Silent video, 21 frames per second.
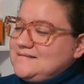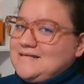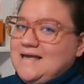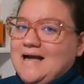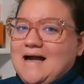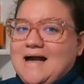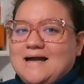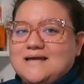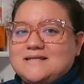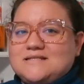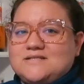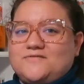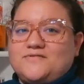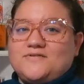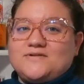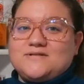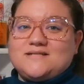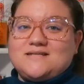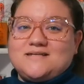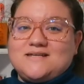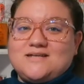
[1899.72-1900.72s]
yeah, it's a
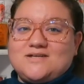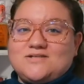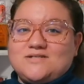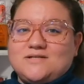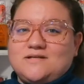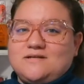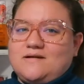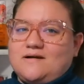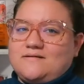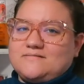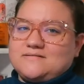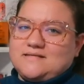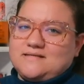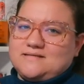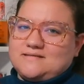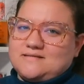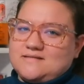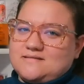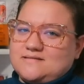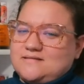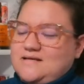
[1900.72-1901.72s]
first edition. Obviously it
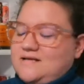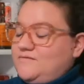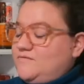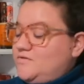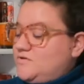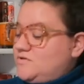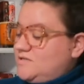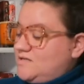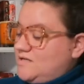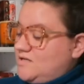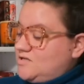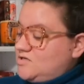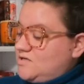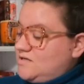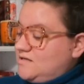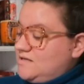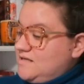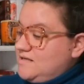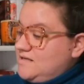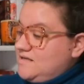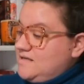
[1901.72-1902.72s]
says signed first
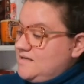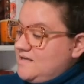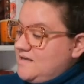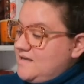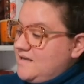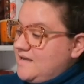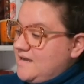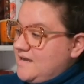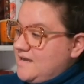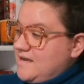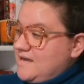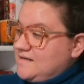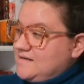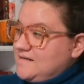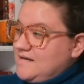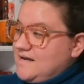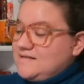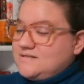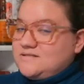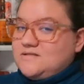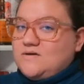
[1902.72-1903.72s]
edition. And
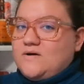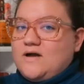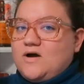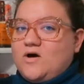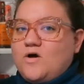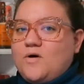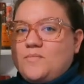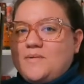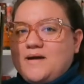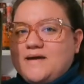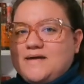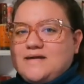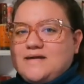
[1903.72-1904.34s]
yeah, so I would